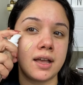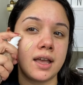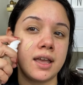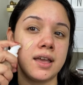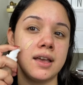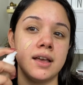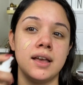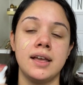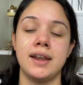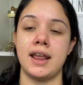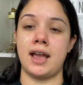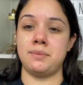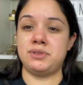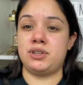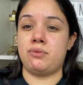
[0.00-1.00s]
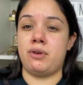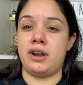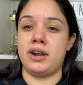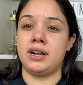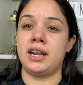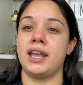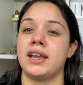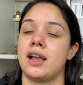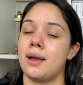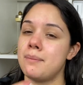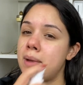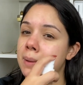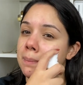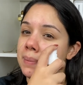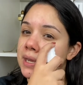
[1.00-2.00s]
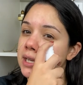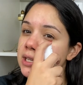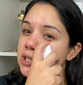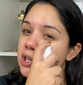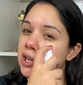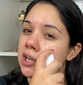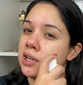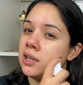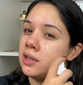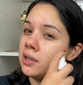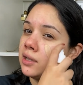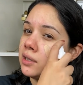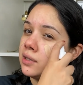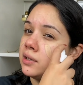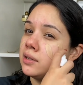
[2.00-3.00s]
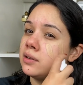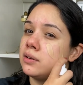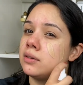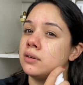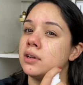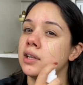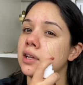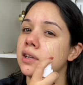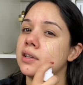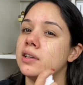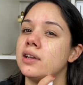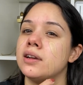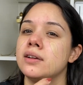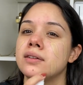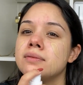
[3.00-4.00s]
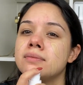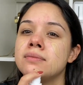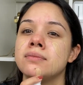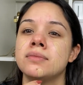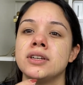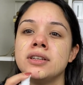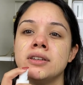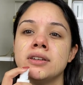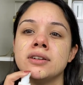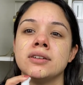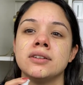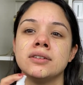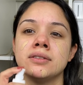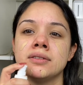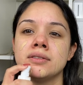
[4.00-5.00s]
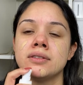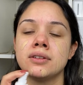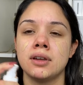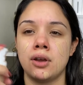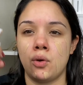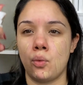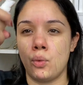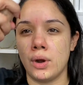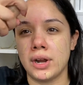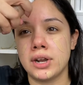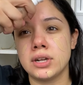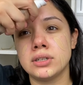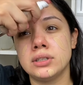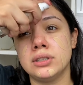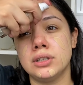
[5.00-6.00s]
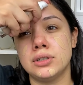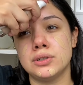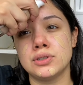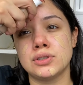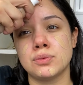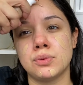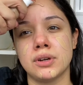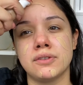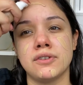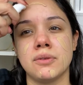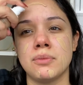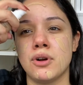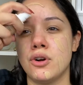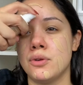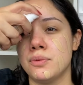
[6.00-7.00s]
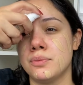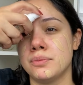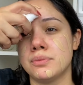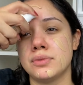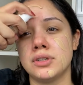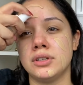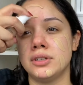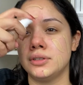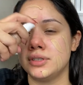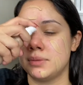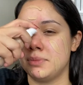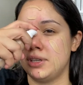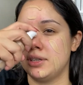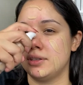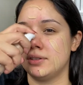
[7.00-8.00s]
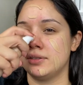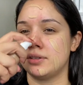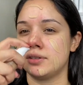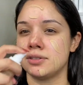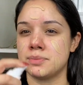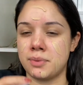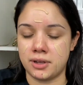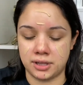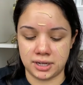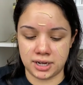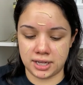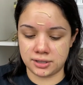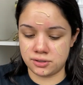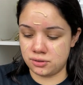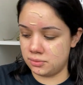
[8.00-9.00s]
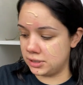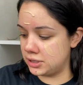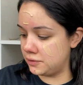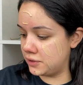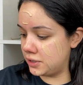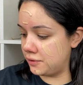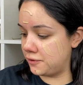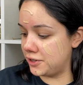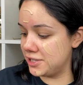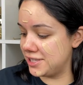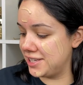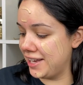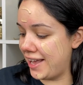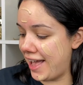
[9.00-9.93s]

And I'm still wearing like my PJ, or like, yeah, my non-work clothes, work from home clothes. I mean, there's probably not too much of a difference